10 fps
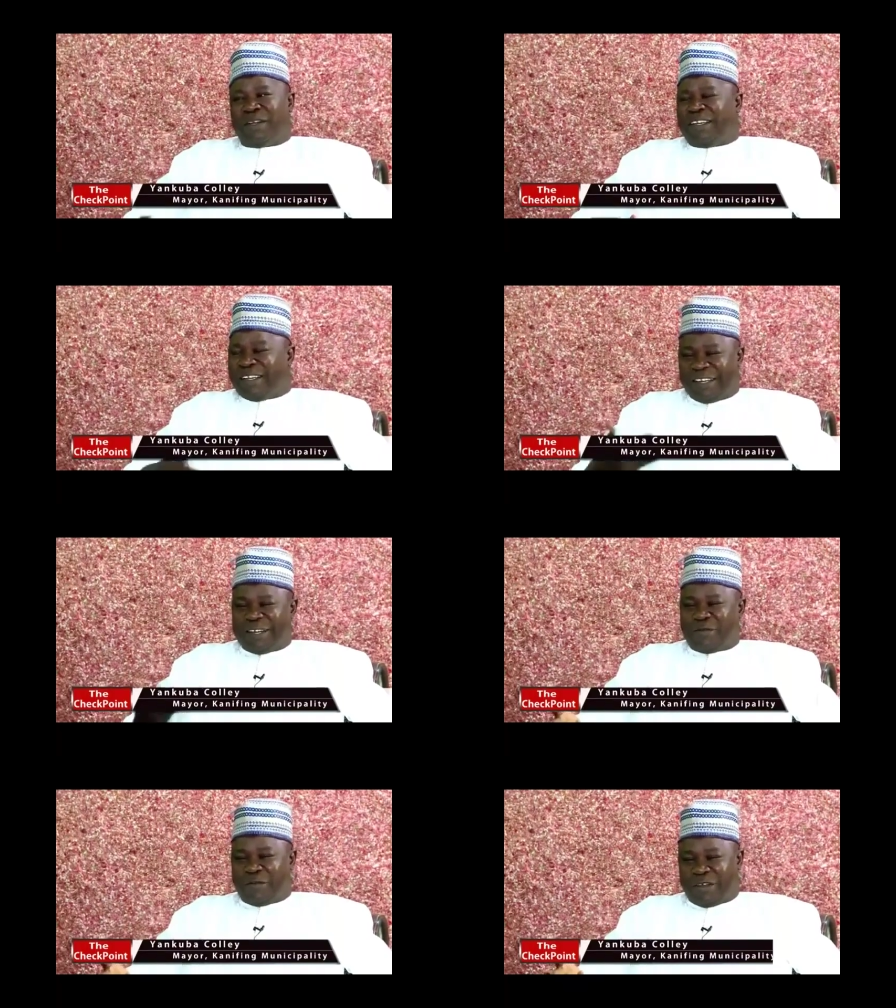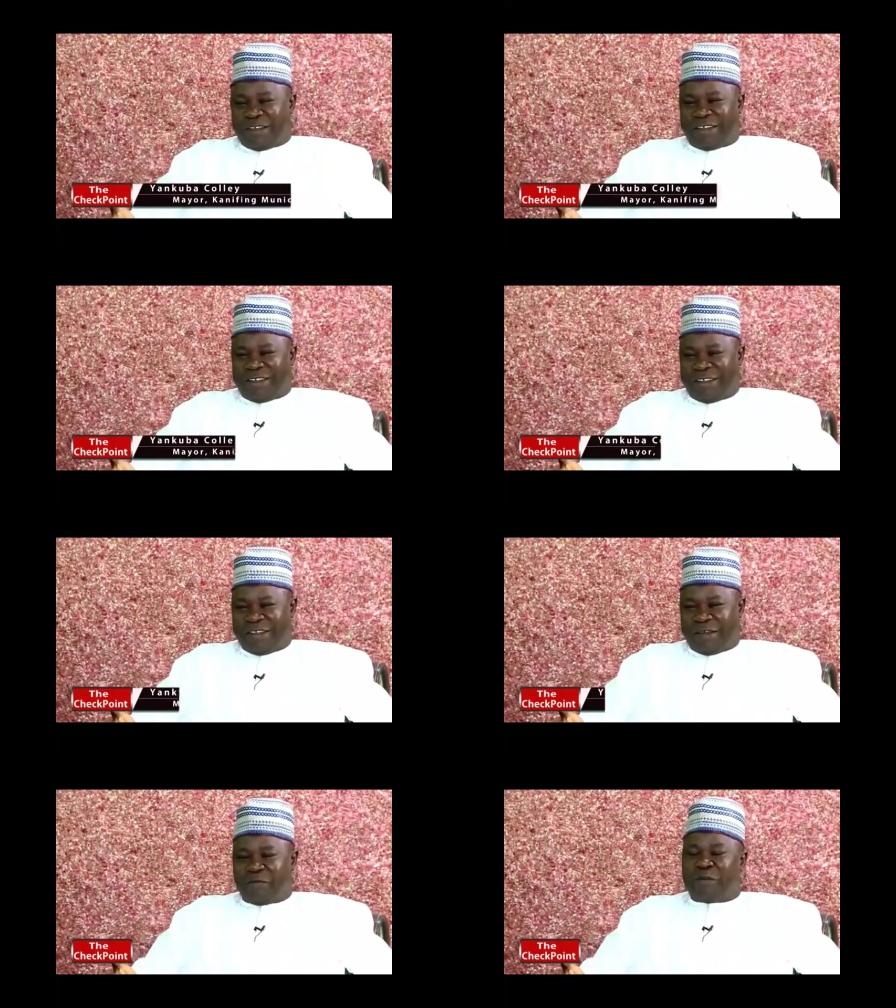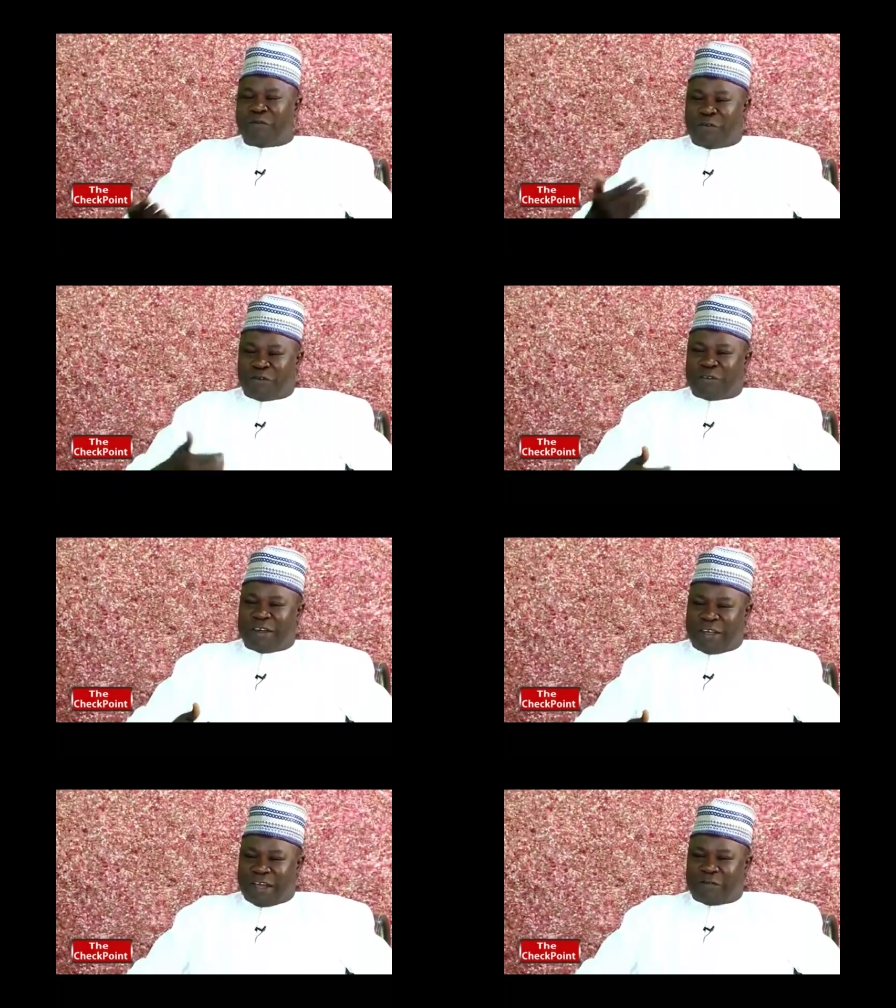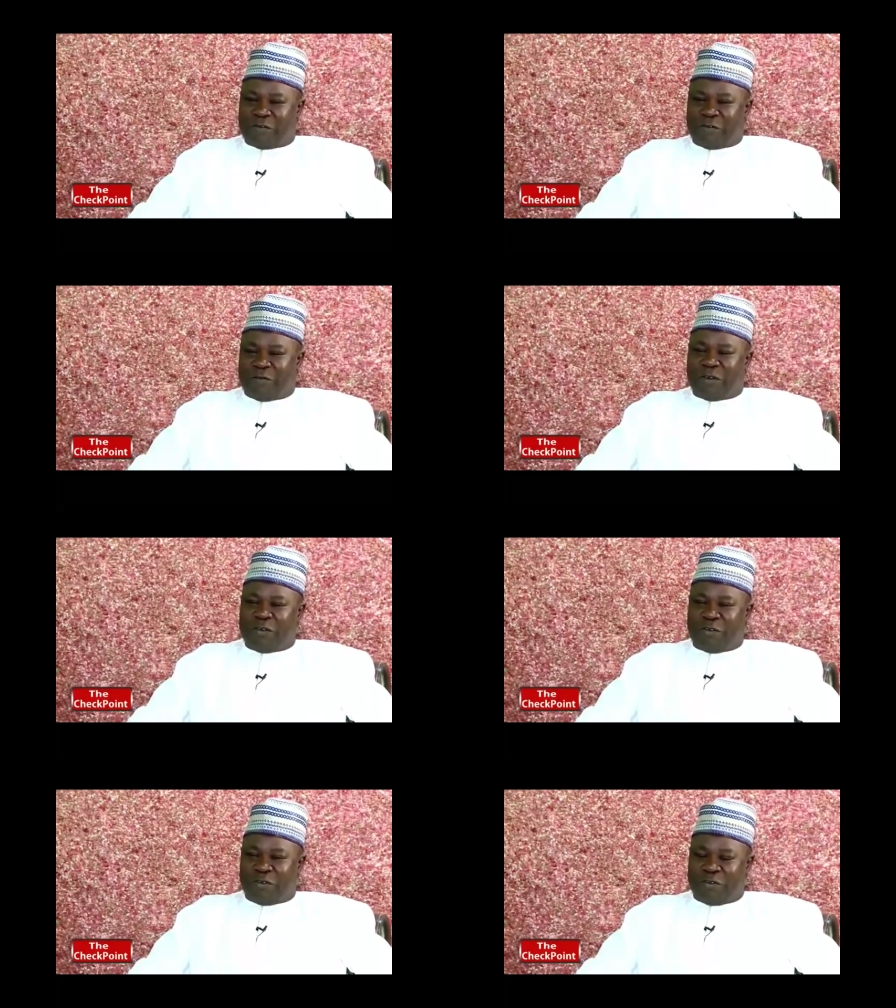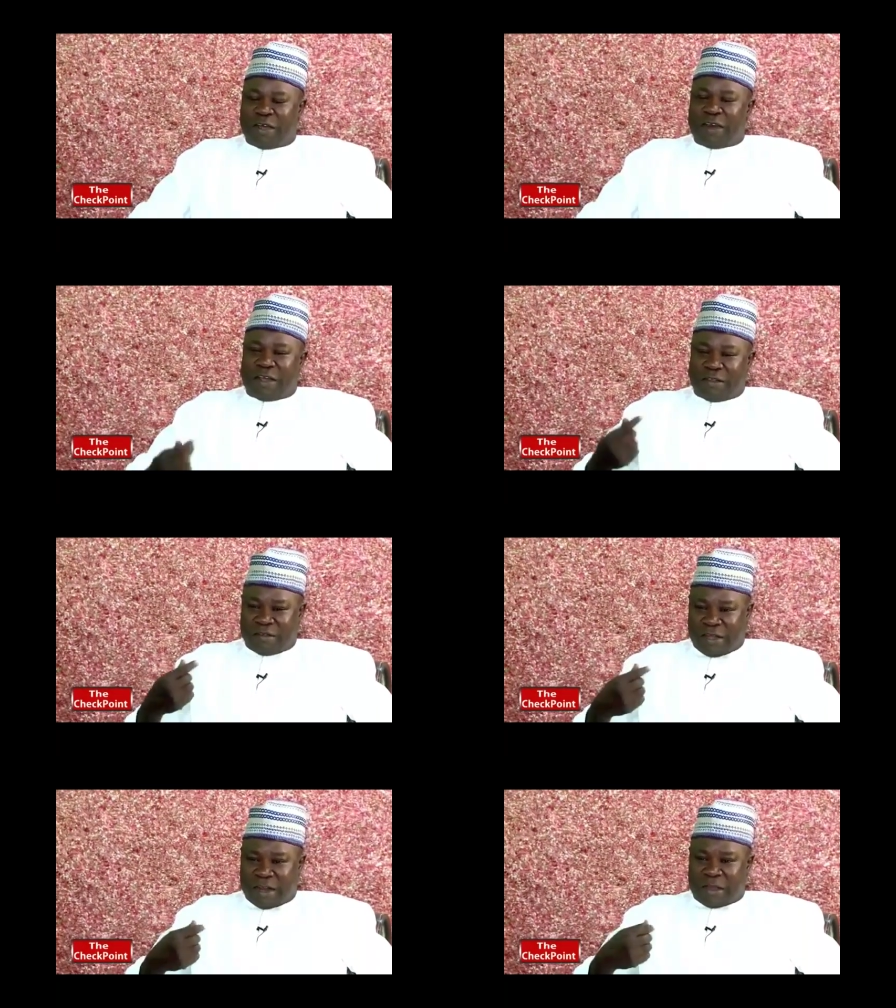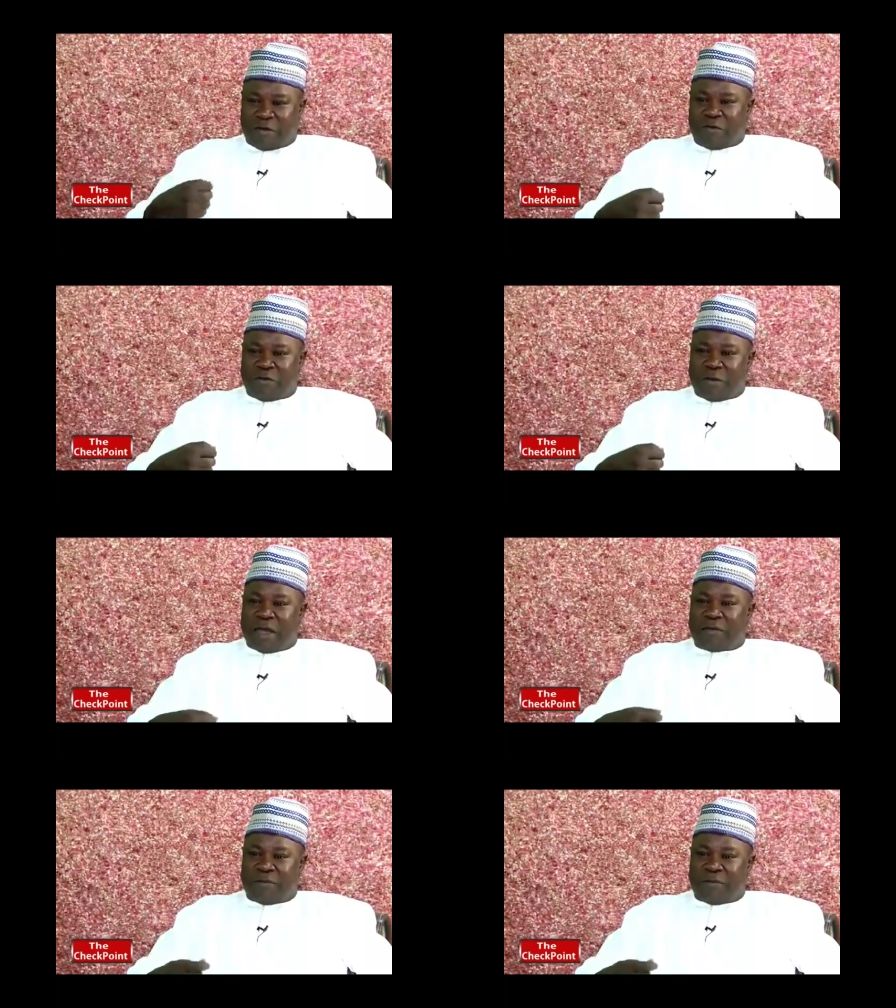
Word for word: may take it that way. But for us in council, we know, and, as, and I know my